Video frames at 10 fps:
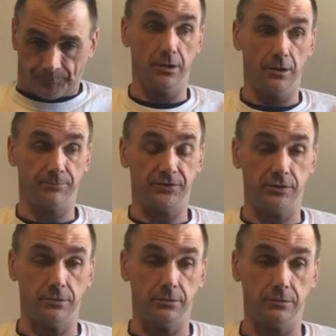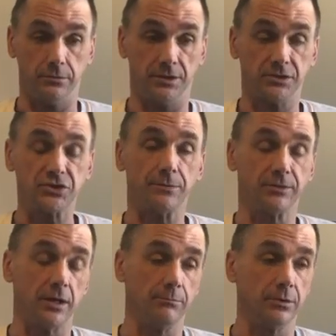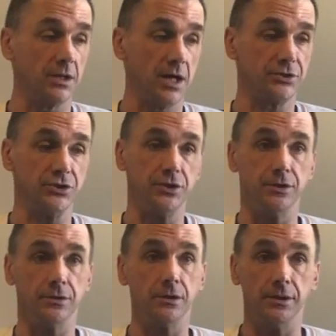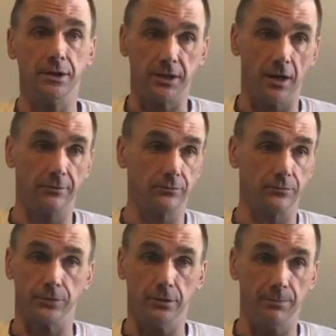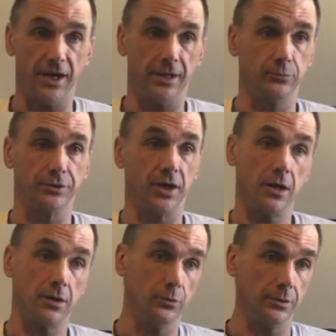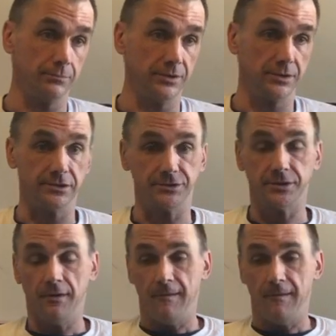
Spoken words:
Up to, like, September last year, it got real bad with the heroin, because